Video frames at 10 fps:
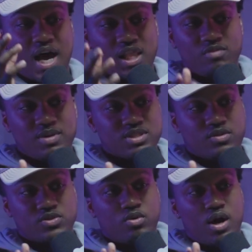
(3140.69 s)
I love
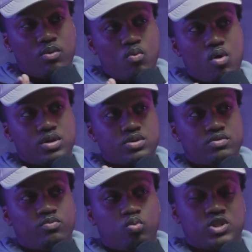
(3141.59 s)
myself, so I want
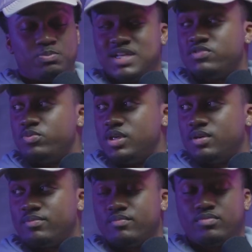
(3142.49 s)
what's best for
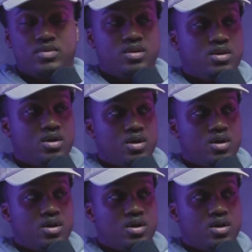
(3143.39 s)
me. Mm-hmm.